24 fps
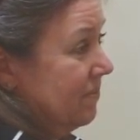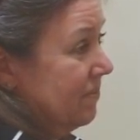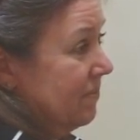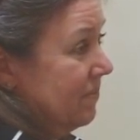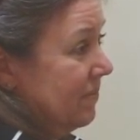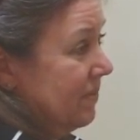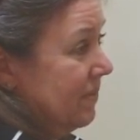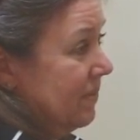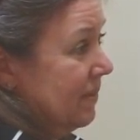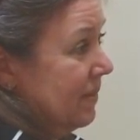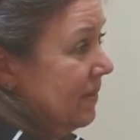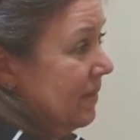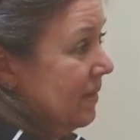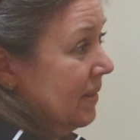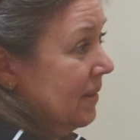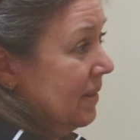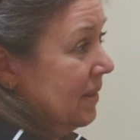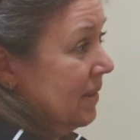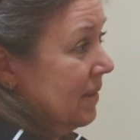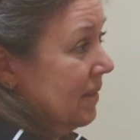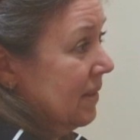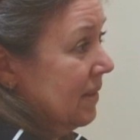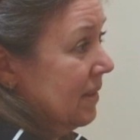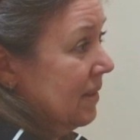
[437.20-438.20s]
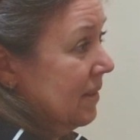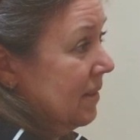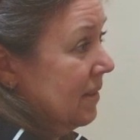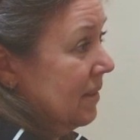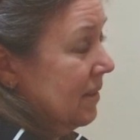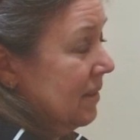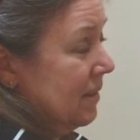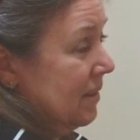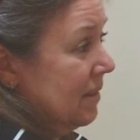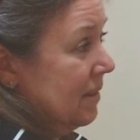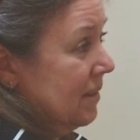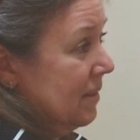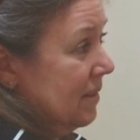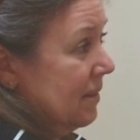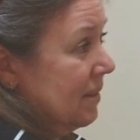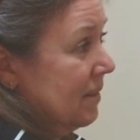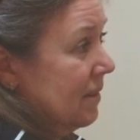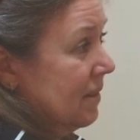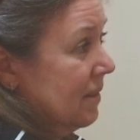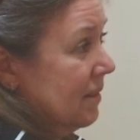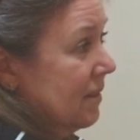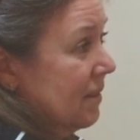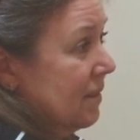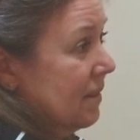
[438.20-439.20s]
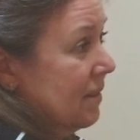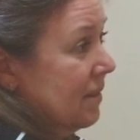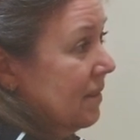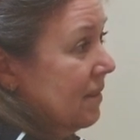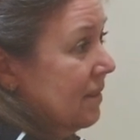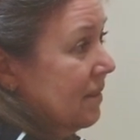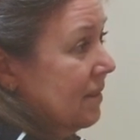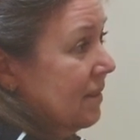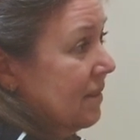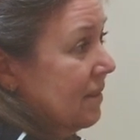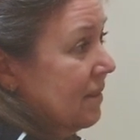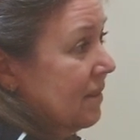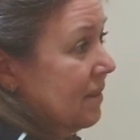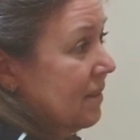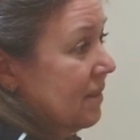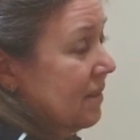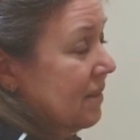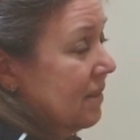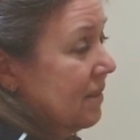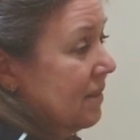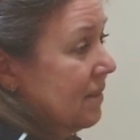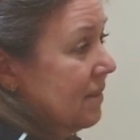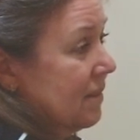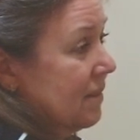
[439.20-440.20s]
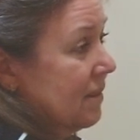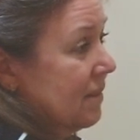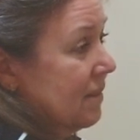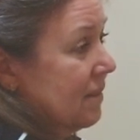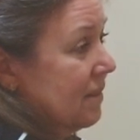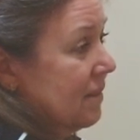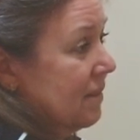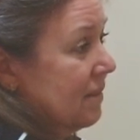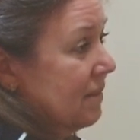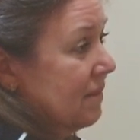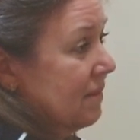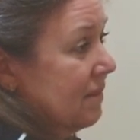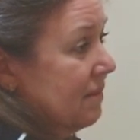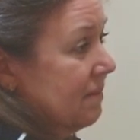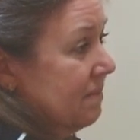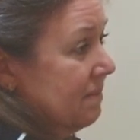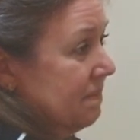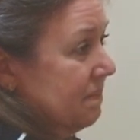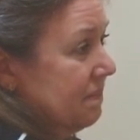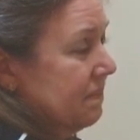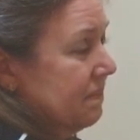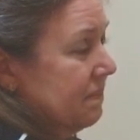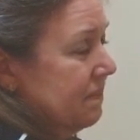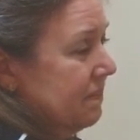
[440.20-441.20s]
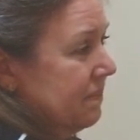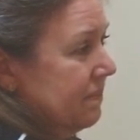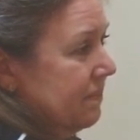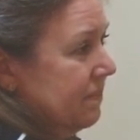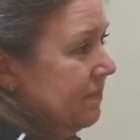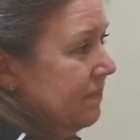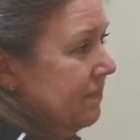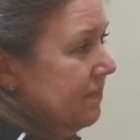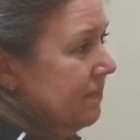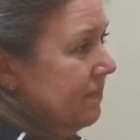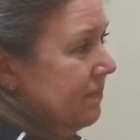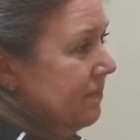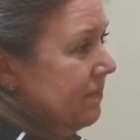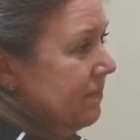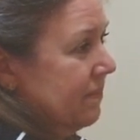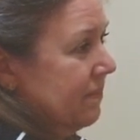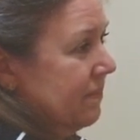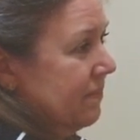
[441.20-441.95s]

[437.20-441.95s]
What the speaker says: (not speaking)